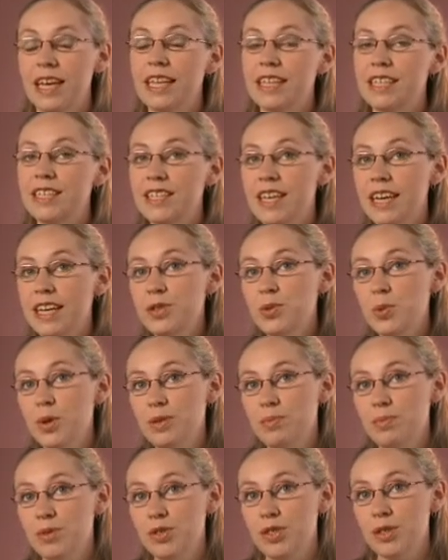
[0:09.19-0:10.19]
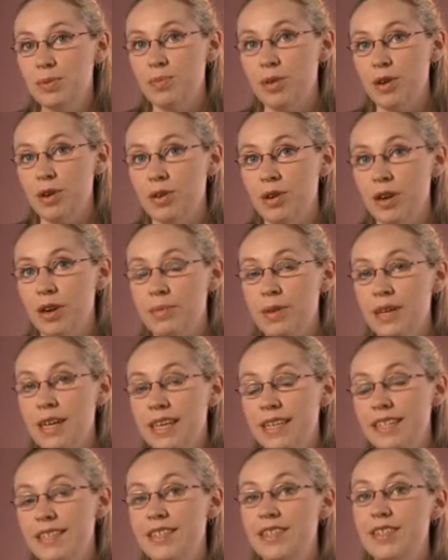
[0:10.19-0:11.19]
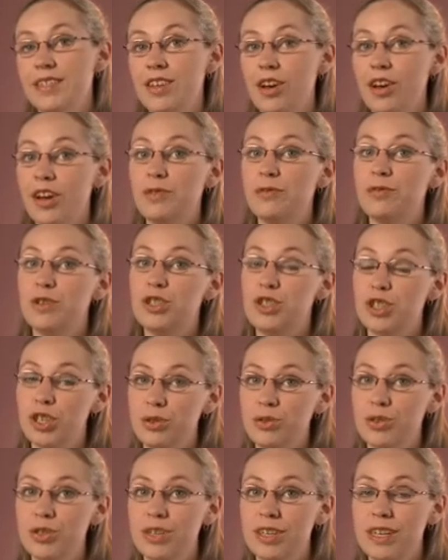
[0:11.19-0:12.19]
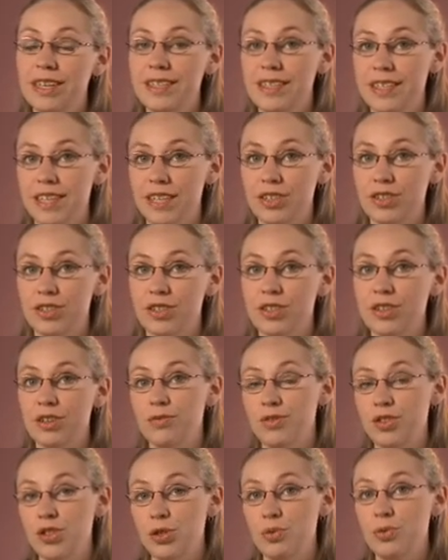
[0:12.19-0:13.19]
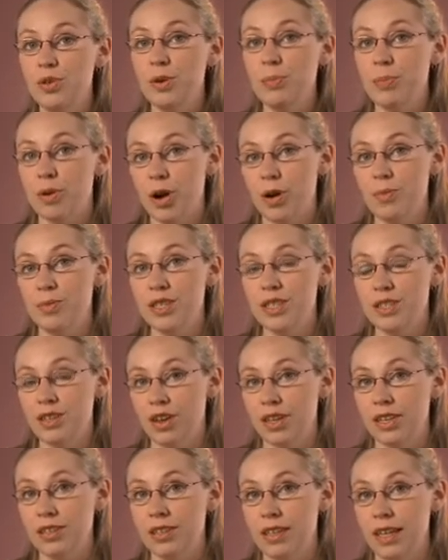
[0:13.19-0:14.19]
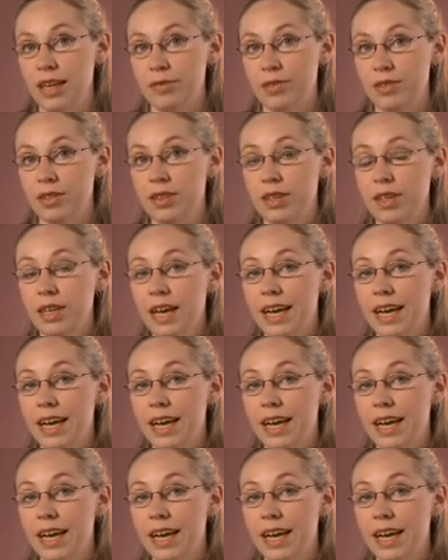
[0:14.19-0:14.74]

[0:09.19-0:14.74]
The Stage 1 music programme is designed for children and teachers of junior primary cycle level